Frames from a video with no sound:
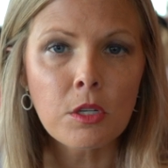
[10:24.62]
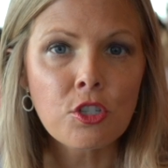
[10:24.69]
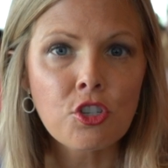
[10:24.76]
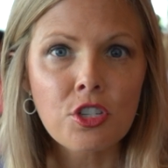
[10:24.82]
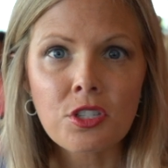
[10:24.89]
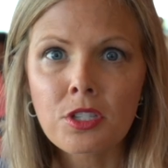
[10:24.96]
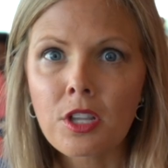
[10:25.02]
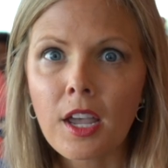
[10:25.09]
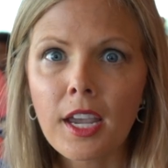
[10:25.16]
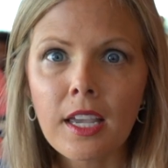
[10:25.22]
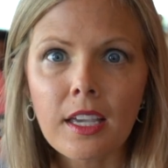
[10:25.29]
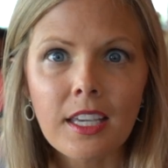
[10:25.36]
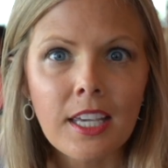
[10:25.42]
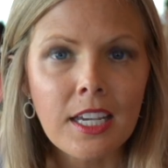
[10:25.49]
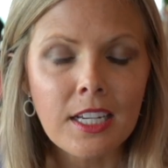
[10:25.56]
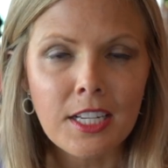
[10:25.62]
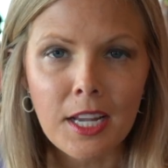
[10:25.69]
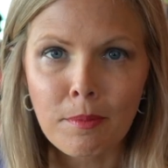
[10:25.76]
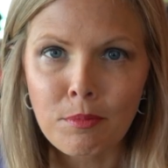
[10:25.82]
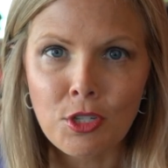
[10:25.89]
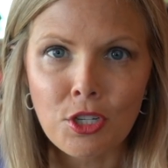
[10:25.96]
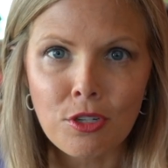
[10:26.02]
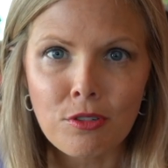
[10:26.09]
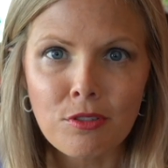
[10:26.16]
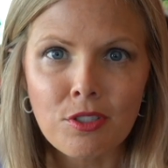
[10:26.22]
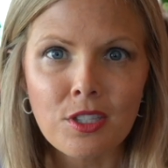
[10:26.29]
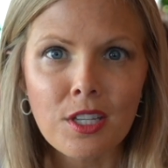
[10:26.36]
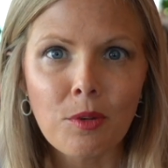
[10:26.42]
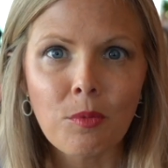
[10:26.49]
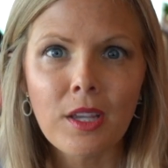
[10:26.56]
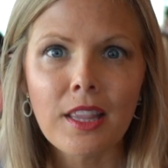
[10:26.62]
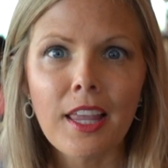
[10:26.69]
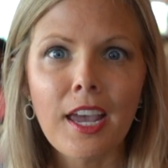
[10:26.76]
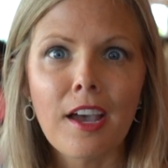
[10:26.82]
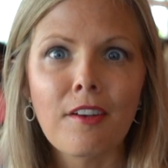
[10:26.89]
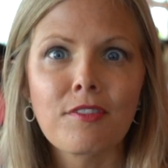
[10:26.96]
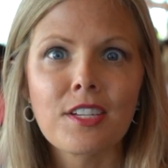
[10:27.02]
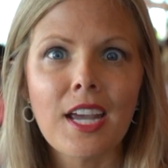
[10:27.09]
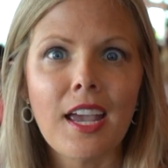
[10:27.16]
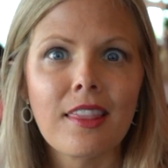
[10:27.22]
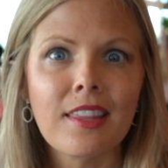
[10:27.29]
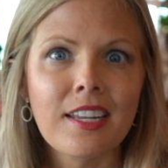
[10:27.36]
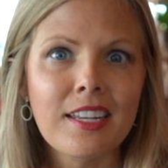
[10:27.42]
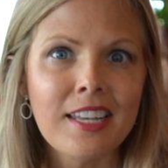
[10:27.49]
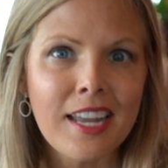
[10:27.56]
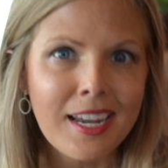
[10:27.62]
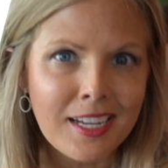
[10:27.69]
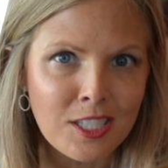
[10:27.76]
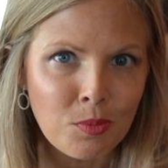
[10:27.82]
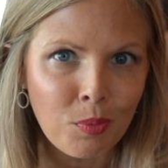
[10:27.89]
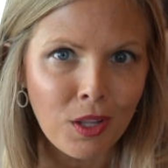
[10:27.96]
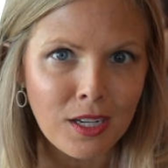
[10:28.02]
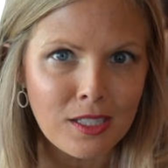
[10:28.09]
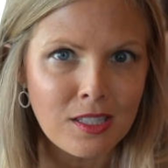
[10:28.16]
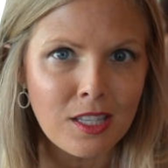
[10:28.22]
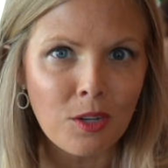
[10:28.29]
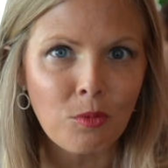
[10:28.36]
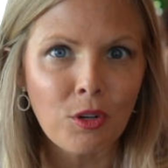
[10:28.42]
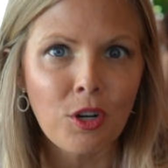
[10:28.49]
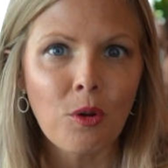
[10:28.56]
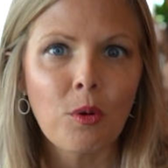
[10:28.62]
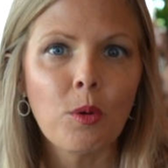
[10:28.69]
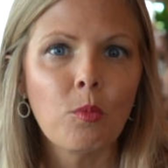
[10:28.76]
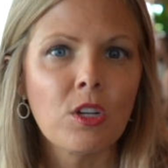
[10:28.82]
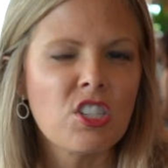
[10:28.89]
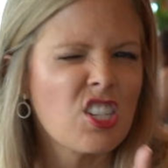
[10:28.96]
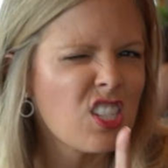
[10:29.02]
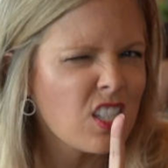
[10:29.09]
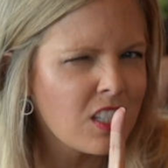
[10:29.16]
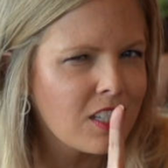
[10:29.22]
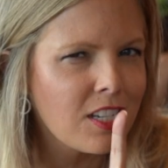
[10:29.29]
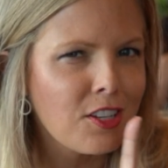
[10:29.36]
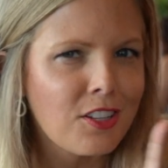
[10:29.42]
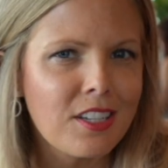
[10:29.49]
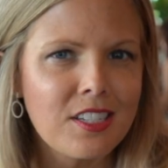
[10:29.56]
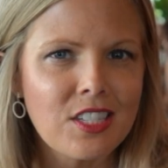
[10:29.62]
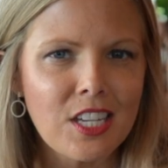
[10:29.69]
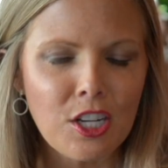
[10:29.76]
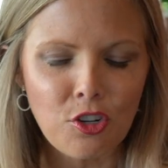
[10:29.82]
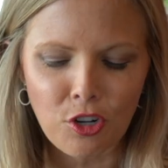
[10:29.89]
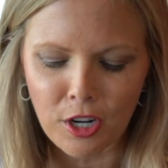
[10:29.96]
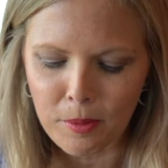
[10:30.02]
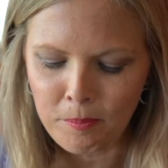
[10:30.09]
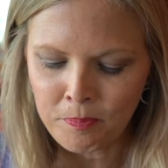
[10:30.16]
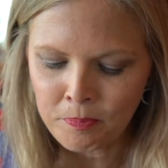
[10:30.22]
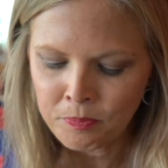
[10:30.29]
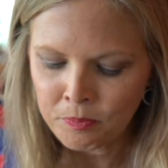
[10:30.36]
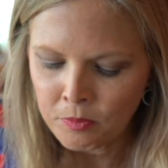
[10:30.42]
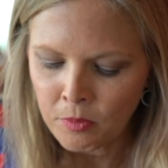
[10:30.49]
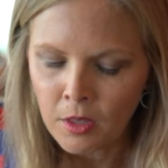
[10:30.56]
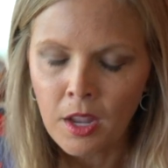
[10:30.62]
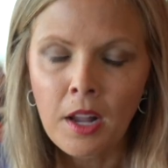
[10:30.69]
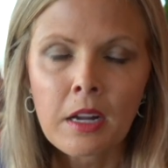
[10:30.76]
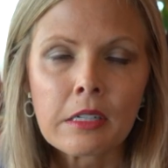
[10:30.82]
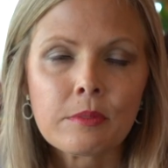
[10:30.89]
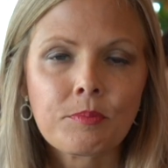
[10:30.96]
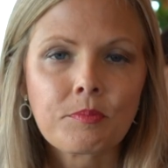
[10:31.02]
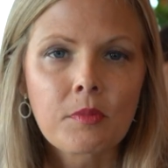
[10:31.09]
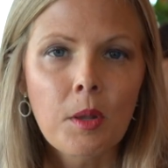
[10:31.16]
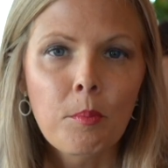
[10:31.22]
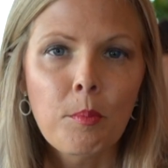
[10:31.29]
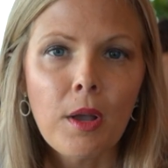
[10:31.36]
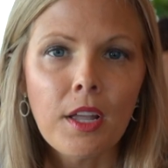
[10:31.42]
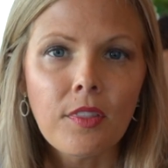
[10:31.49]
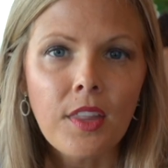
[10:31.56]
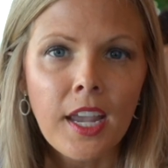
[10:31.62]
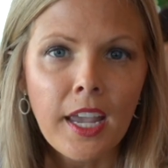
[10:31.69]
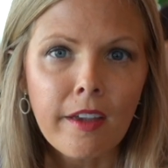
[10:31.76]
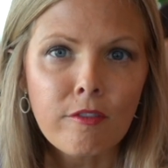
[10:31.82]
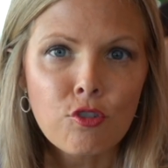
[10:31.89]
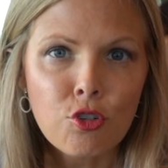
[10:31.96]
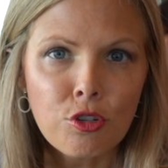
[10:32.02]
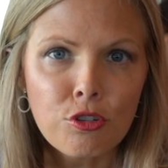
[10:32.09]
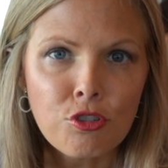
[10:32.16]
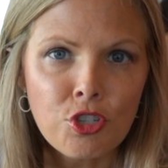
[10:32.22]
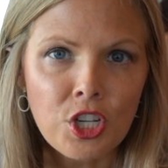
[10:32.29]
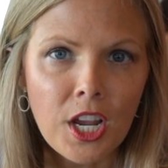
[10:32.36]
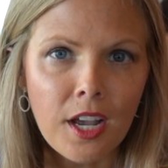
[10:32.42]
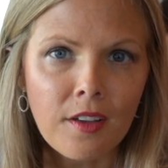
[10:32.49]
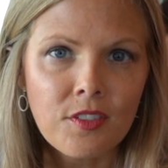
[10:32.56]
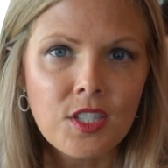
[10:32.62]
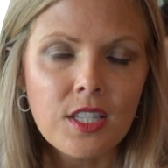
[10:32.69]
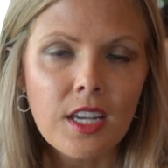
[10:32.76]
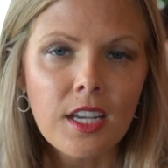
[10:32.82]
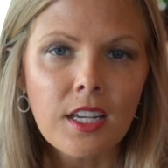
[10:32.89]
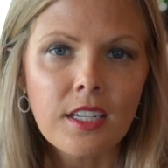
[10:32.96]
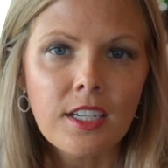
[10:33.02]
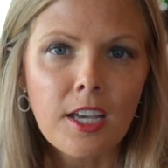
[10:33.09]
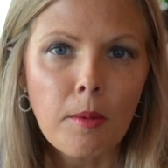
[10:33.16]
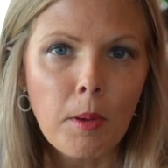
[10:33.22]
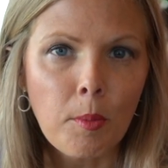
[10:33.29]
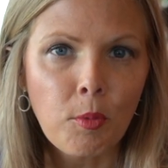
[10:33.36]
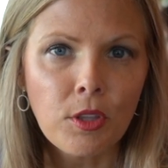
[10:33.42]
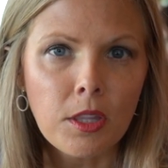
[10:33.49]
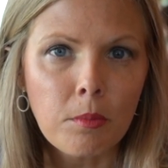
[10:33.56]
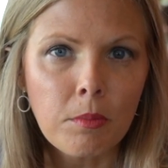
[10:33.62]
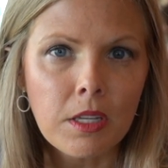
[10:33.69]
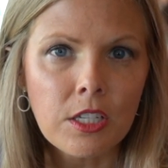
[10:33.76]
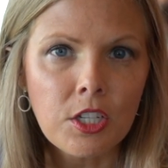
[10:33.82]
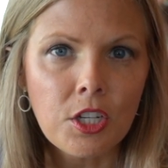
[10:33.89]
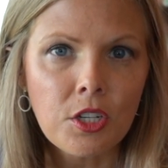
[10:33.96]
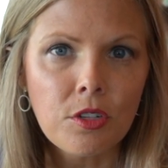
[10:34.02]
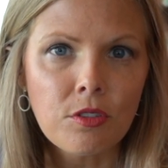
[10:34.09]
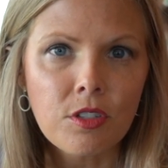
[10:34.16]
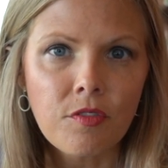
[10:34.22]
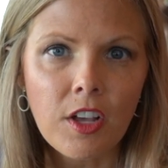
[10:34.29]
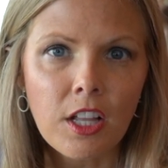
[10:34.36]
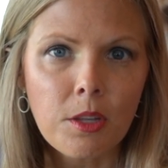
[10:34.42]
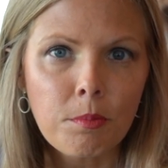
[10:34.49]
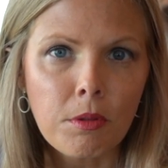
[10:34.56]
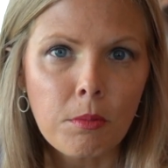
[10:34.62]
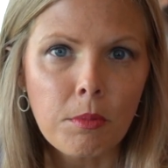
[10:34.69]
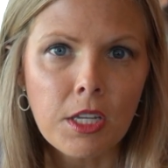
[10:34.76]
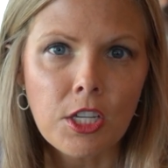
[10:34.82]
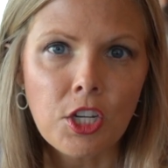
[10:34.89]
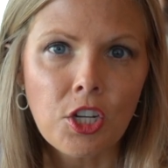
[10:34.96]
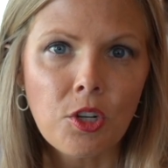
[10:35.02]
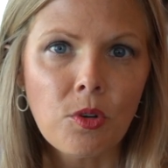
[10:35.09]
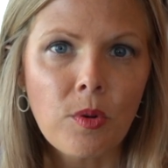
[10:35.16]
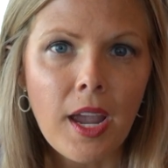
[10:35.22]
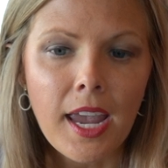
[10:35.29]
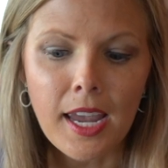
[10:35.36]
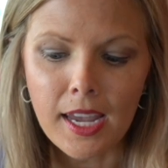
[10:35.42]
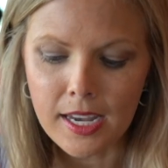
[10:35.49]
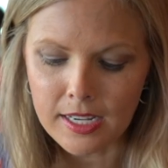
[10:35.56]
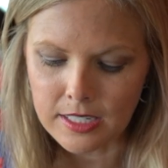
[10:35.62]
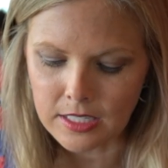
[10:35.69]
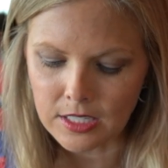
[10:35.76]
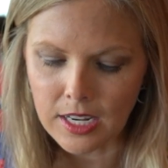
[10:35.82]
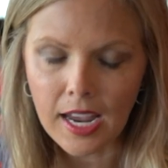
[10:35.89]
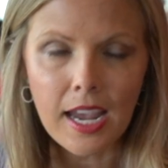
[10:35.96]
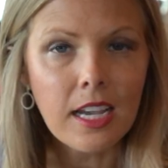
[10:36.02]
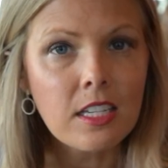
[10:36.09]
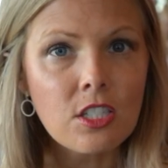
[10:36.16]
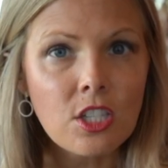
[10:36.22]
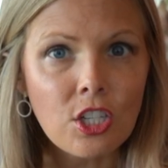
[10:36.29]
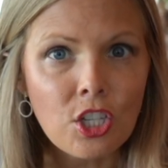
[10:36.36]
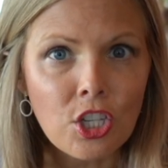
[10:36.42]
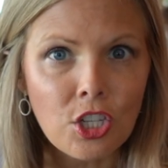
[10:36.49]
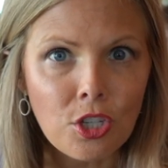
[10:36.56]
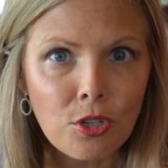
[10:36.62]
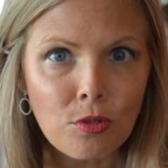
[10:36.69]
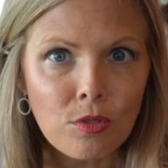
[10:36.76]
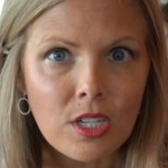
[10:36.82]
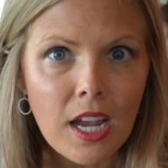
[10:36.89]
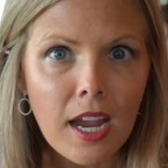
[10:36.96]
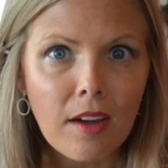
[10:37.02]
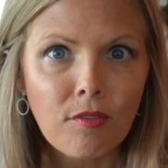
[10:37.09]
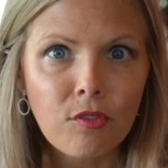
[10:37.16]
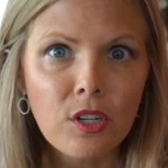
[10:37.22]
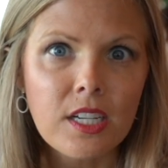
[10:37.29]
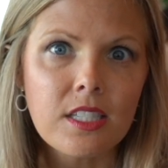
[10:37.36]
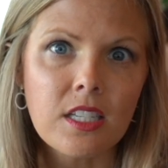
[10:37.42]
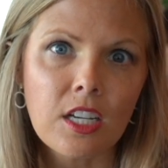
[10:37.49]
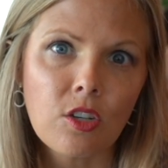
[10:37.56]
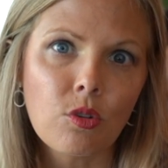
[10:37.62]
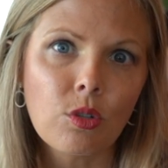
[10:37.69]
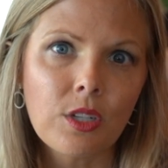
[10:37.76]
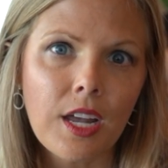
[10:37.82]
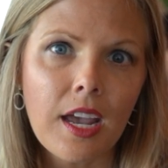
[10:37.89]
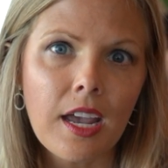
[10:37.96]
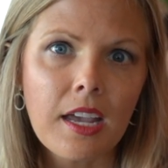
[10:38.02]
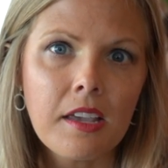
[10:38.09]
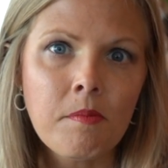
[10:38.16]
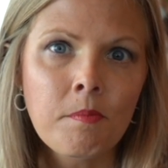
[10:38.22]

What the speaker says: Just like King Neptunes that we left, and the next place that we're going, which is still a secret. But they have true chefs that come up with the menu, develop the menu, and execute every single day.